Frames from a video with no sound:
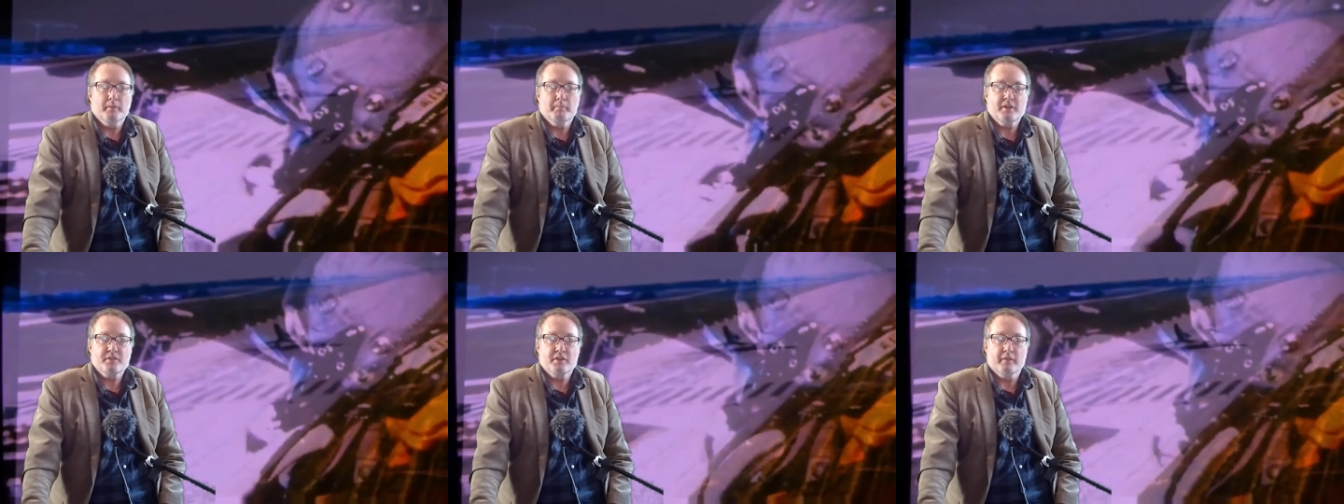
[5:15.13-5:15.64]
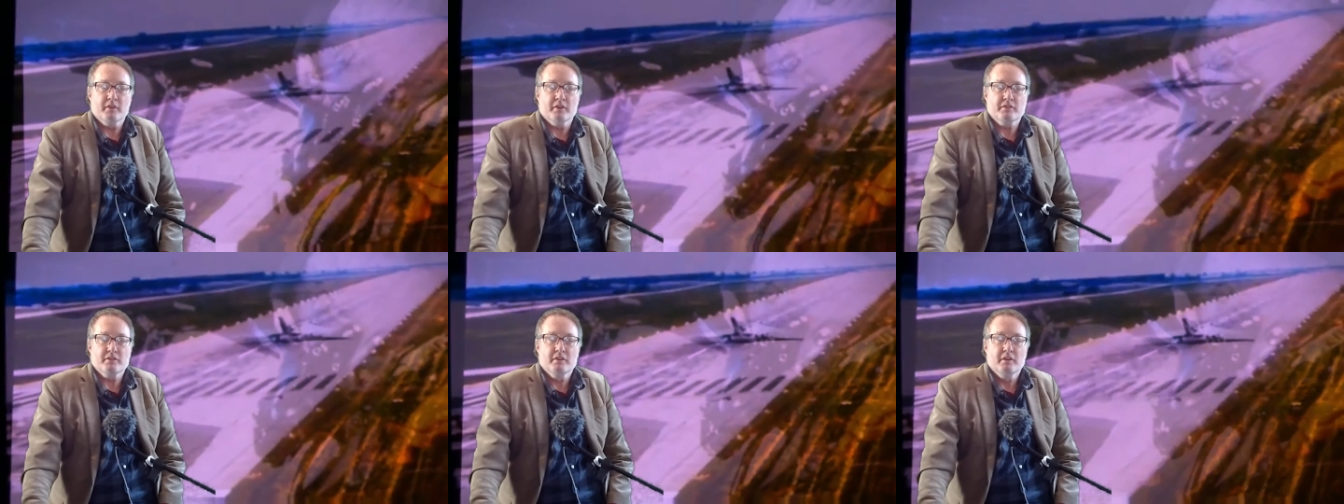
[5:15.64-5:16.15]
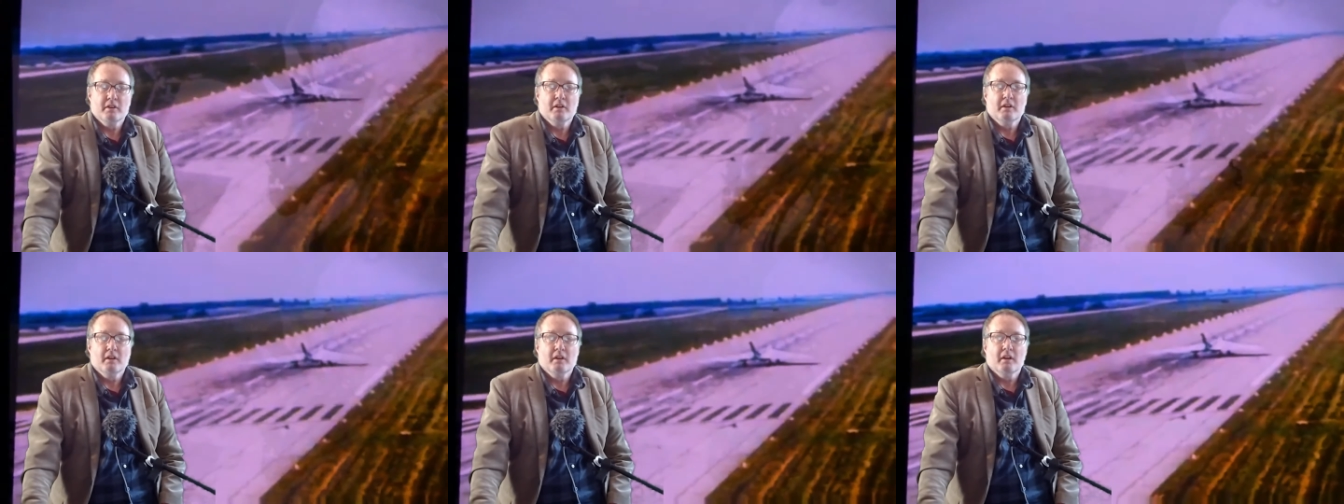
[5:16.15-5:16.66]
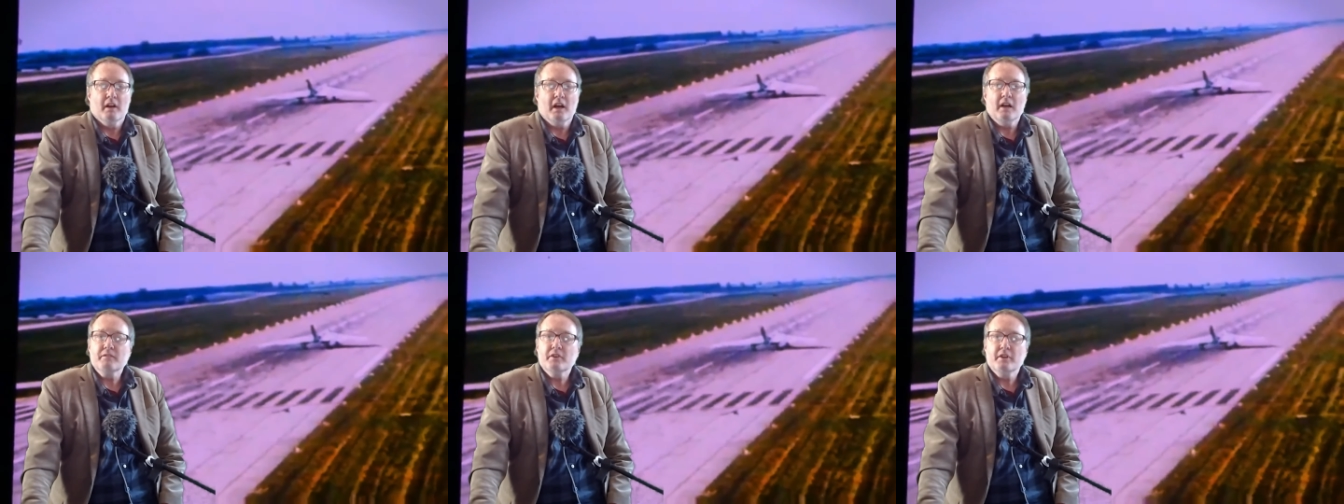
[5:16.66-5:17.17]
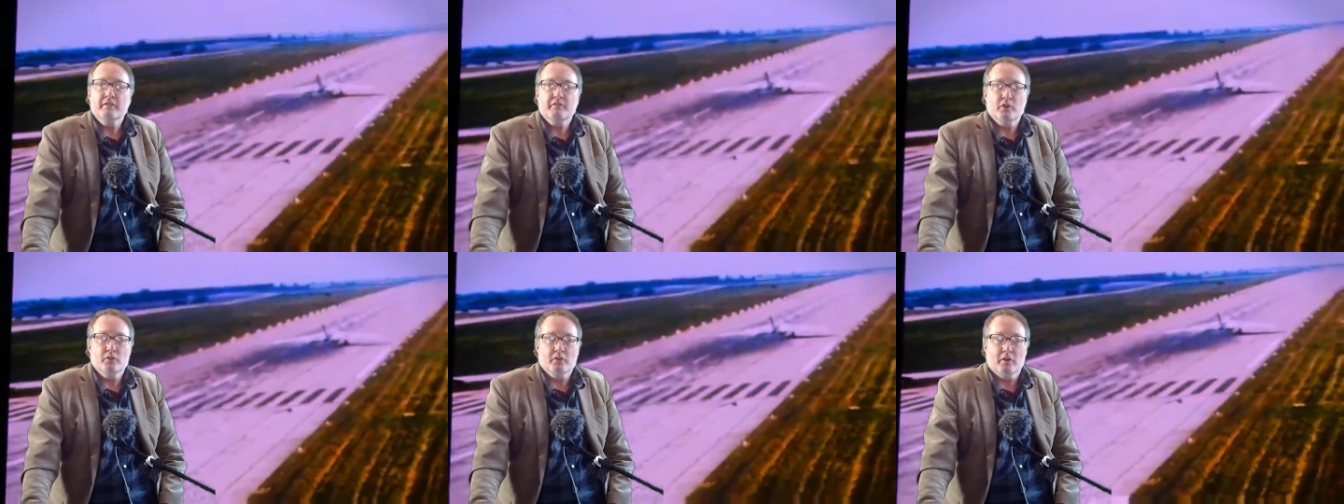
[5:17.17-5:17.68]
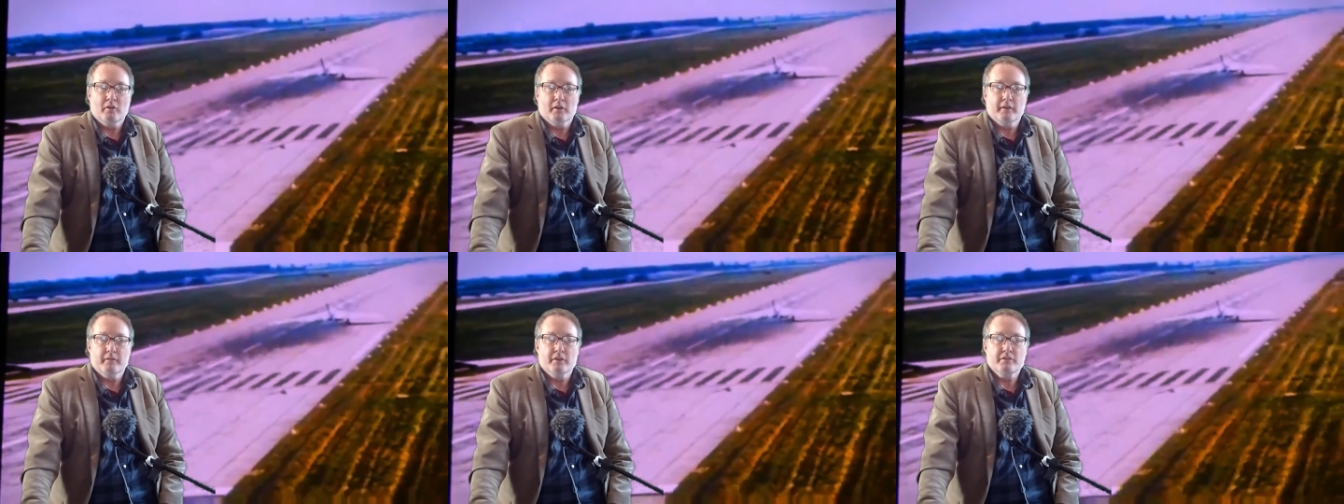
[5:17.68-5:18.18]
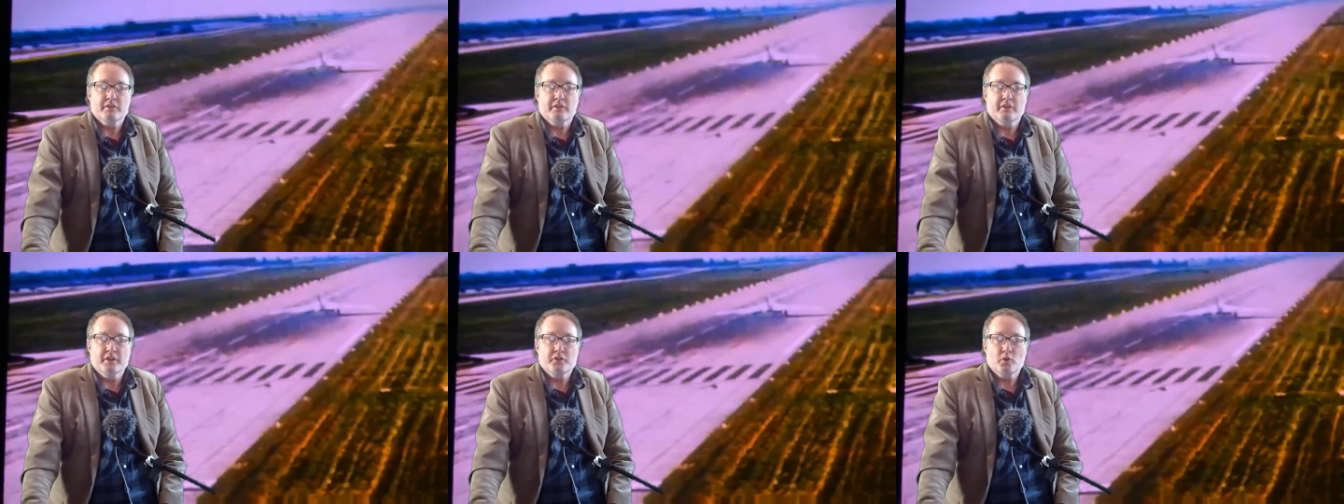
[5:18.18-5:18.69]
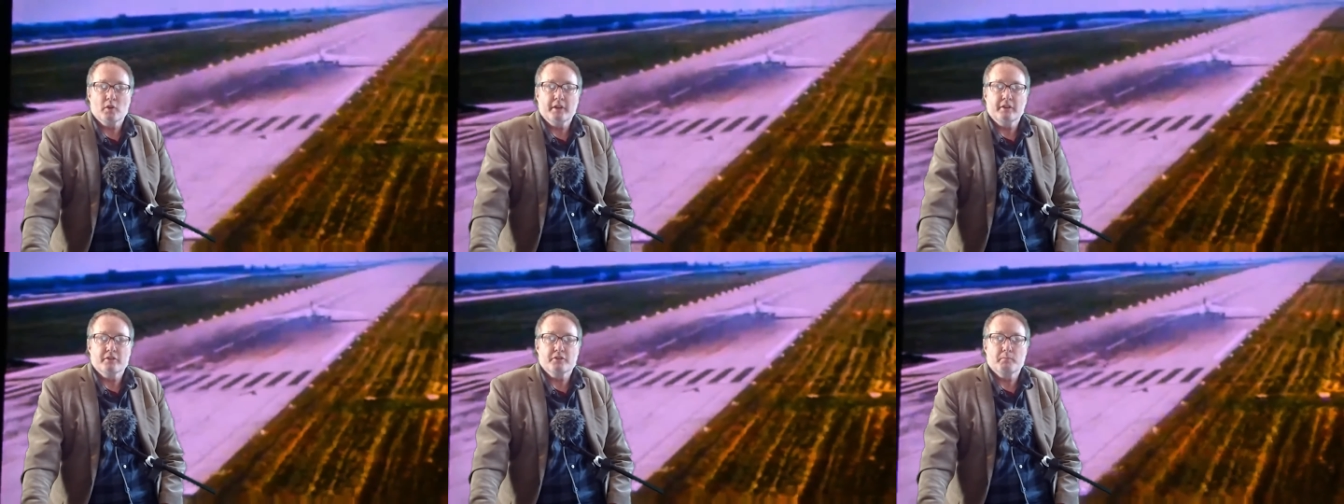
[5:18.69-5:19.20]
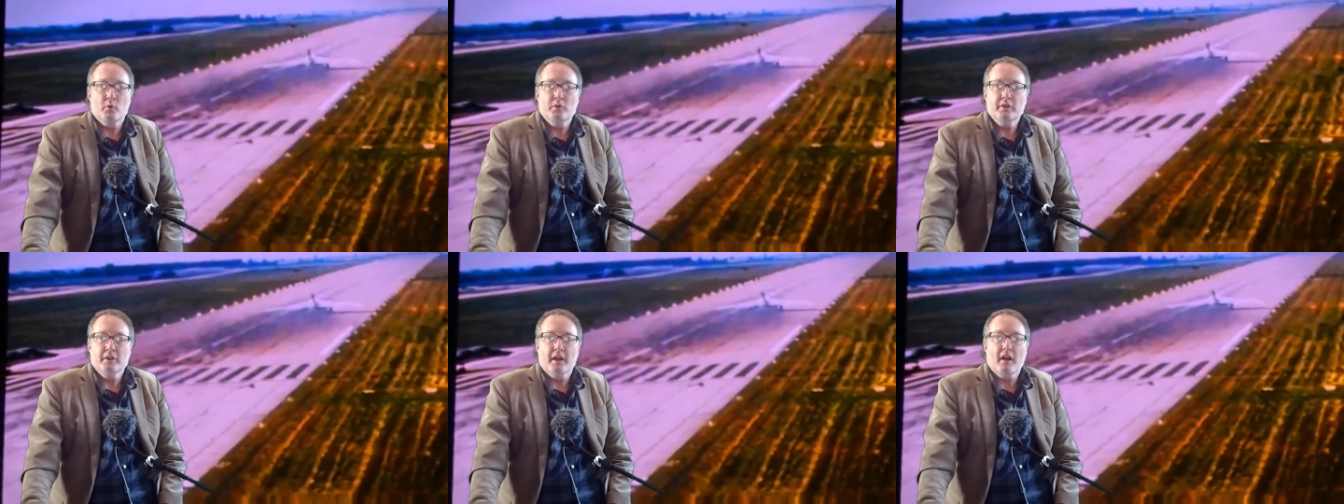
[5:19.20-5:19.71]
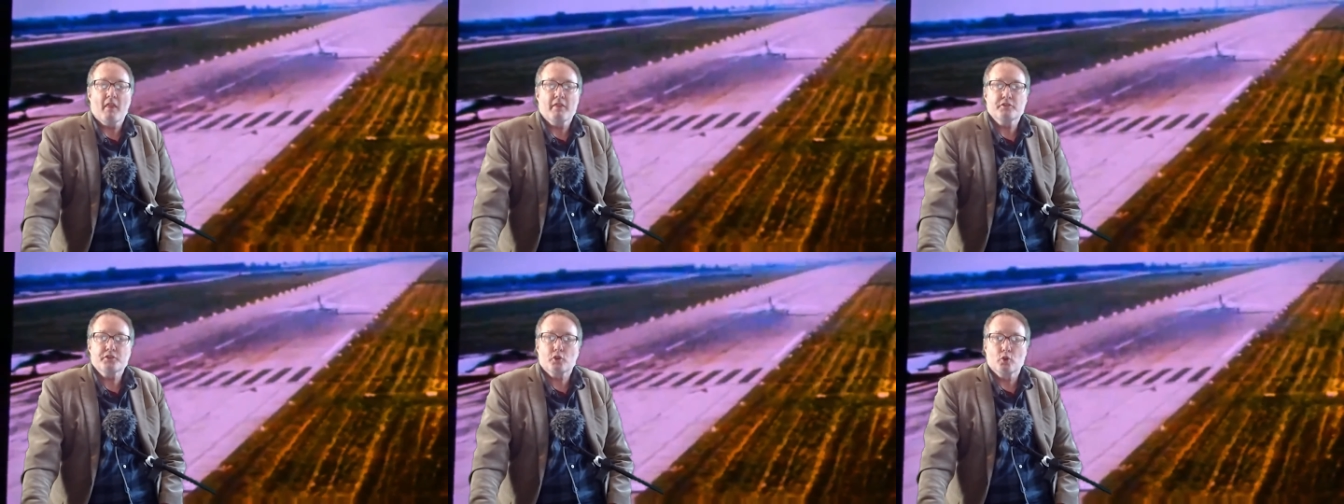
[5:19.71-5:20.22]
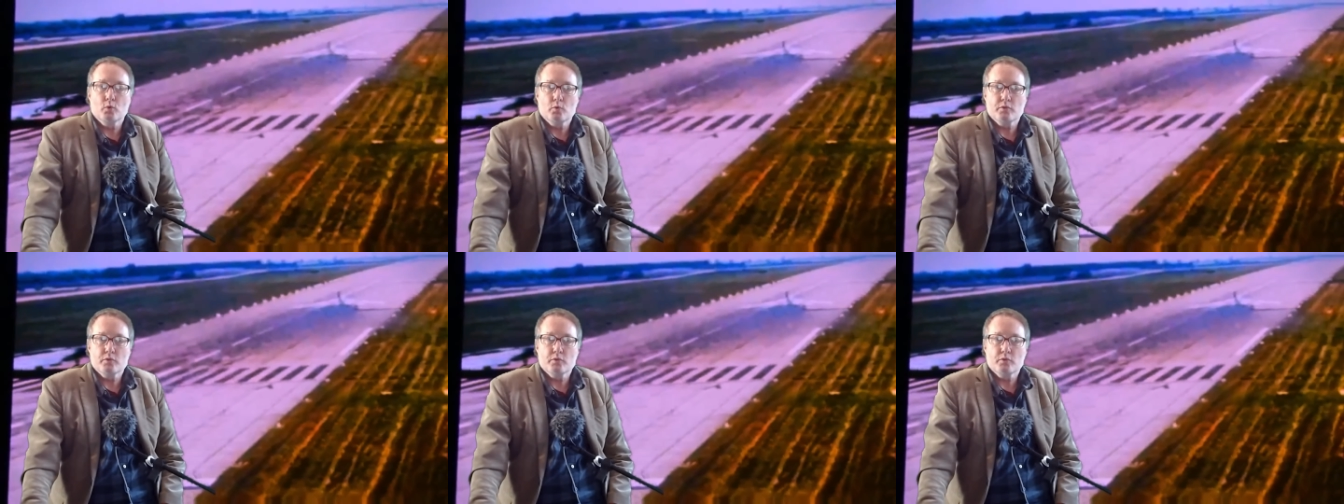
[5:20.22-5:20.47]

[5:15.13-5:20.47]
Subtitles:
best efforts. After their futile efforts, their trainers pointed out the school